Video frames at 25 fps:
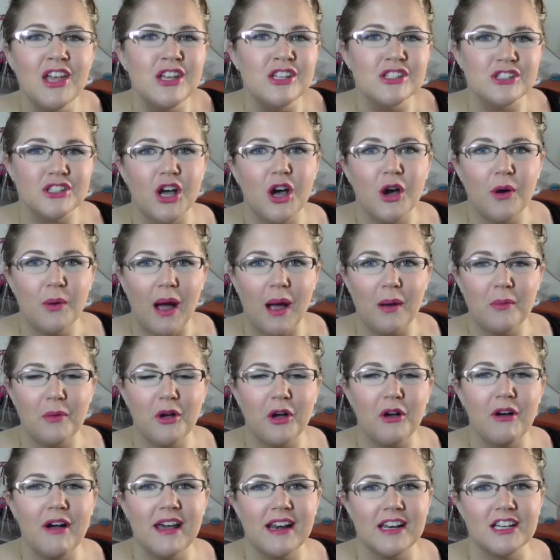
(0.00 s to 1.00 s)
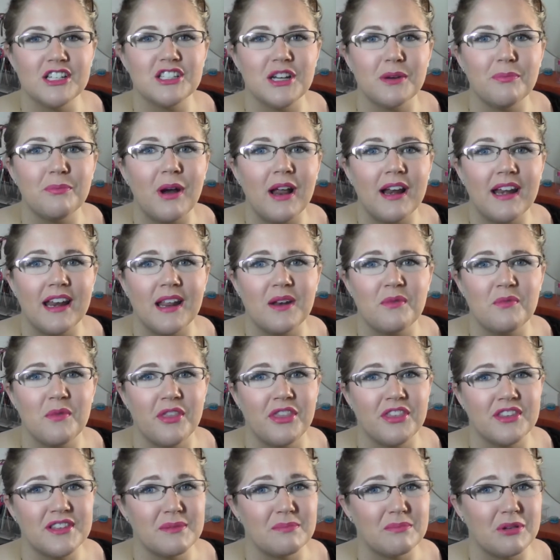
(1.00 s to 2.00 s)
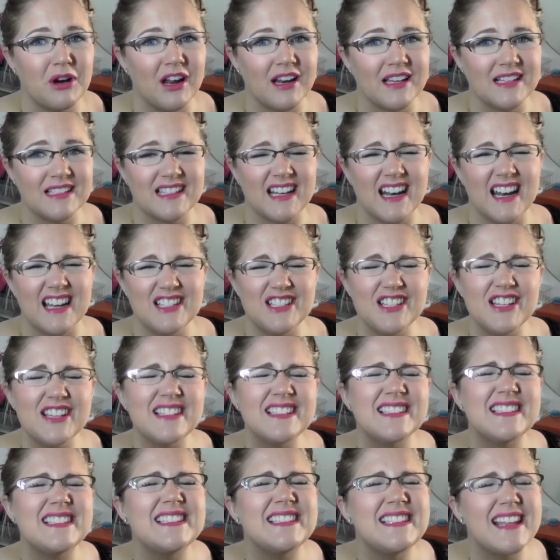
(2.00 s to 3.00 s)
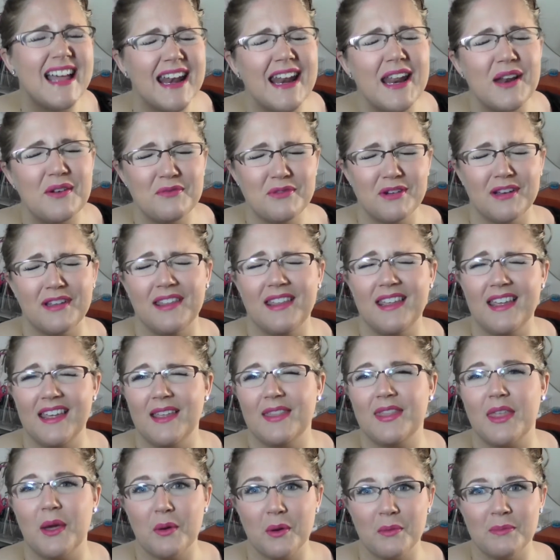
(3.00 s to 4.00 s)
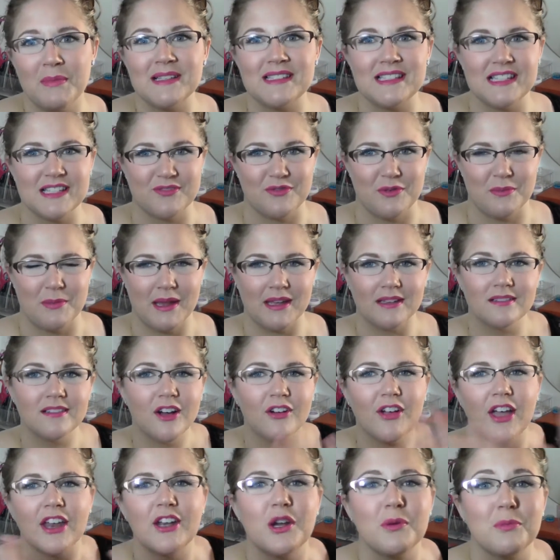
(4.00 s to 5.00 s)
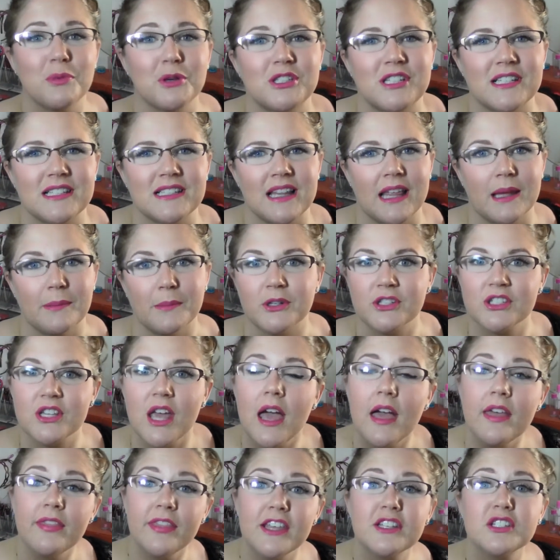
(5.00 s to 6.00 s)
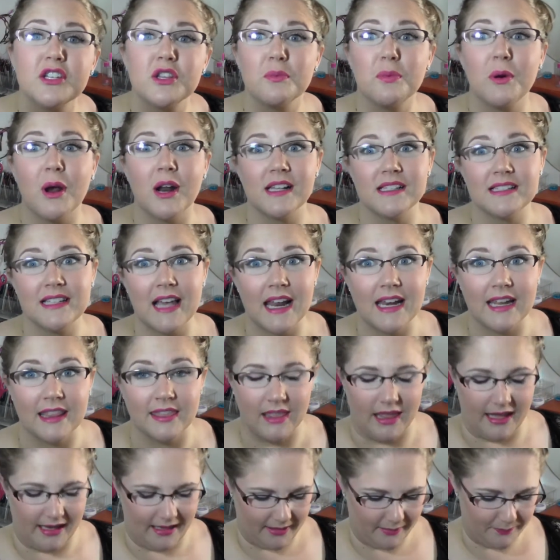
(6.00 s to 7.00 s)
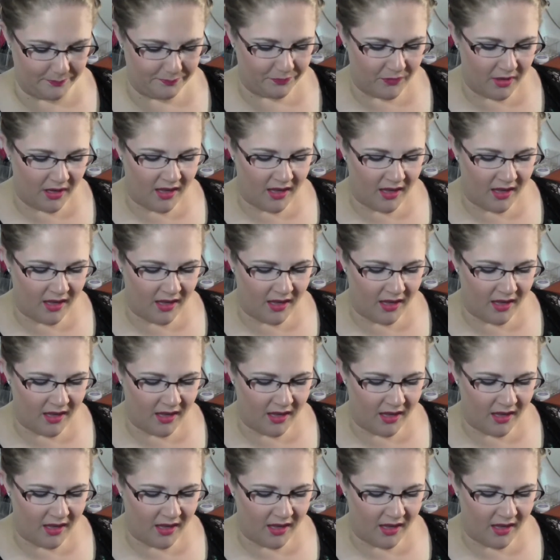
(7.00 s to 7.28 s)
So I will go ahead and jump right in with some products that I just didn't really, that were misses for me. Okay, no more disclaimers. These are the products I didn't like.